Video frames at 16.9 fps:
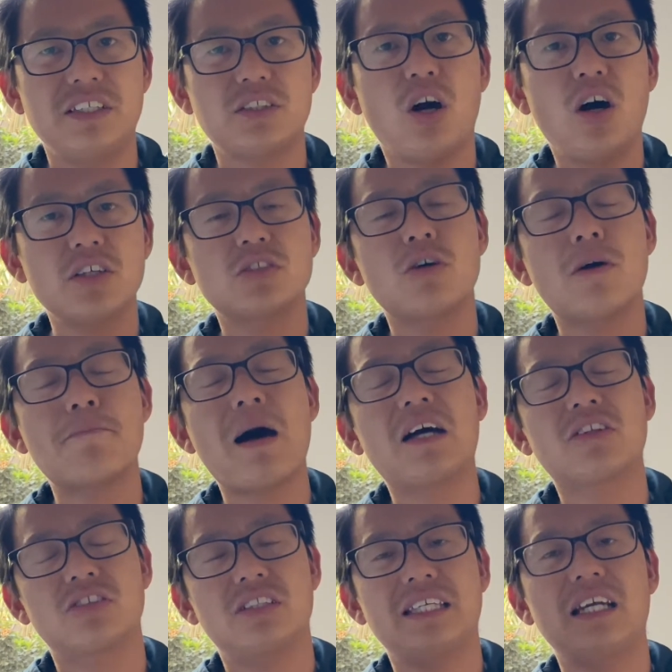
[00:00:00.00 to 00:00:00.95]
it's also
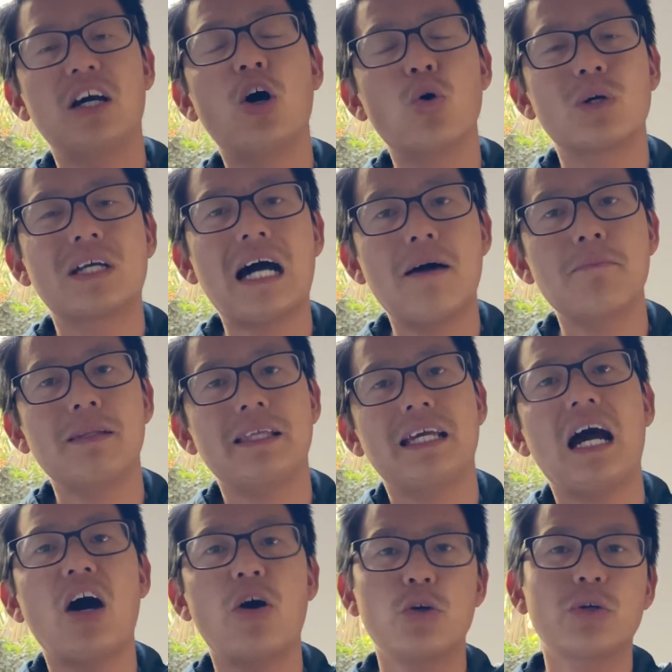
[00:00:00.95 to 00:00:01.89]
about the whole company,
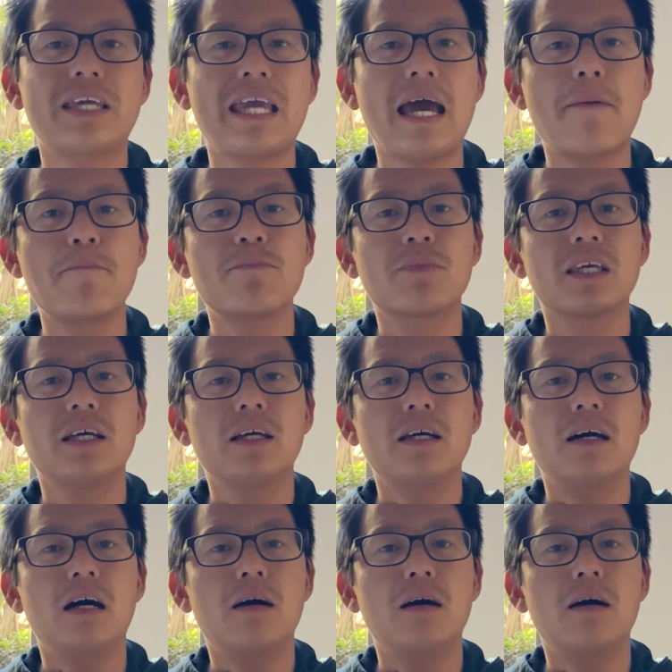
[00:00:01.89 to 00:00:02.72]
how you can